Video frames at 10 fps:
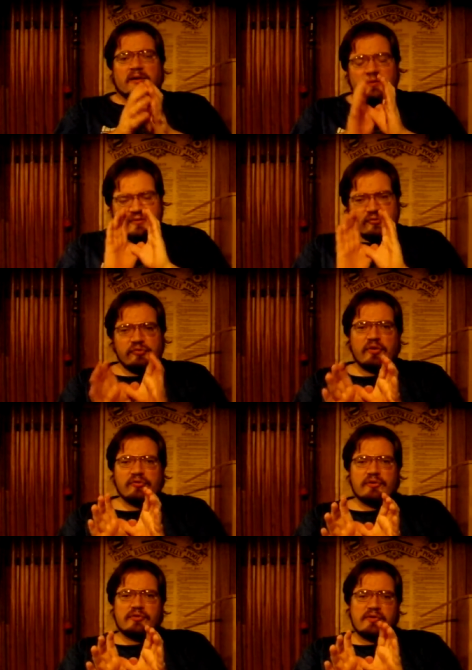This is
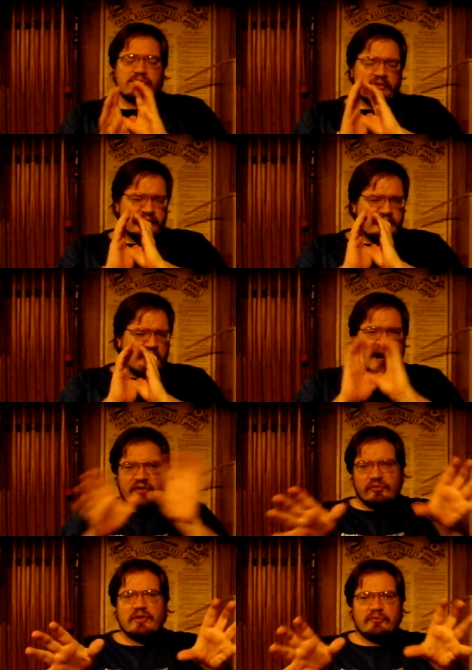Aussie Griffin
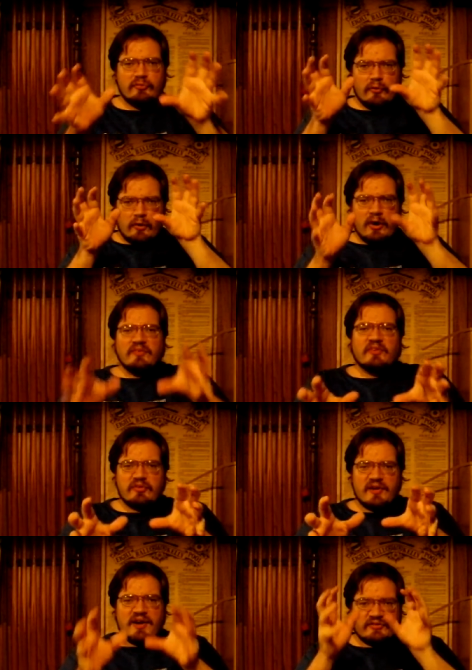asking for
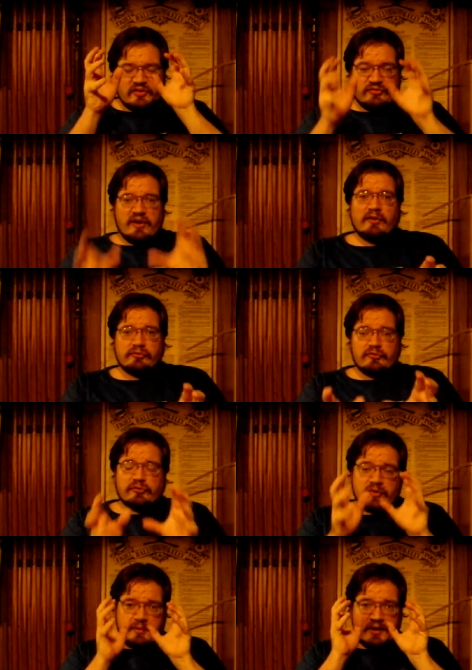on-the-ground
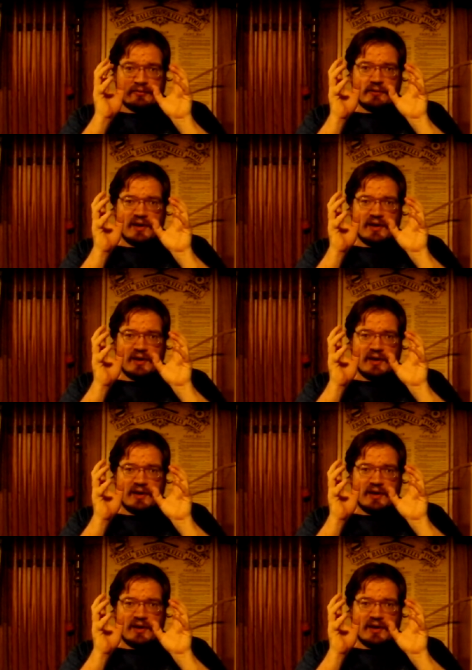intelligence about